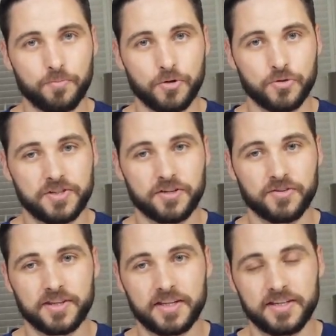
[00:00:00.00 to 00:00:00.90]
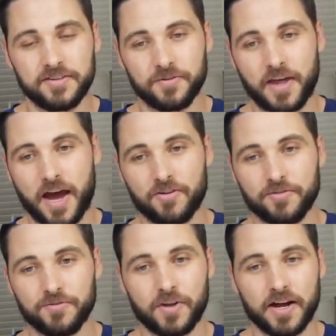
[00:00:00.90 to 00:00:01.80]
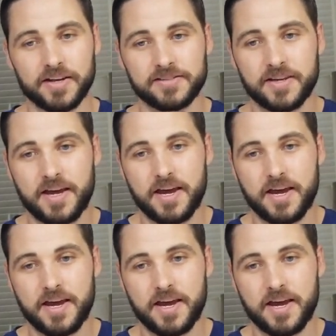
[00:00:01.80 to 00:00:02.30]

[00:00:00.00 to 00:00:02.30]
boost here that they did for the Alphaflys.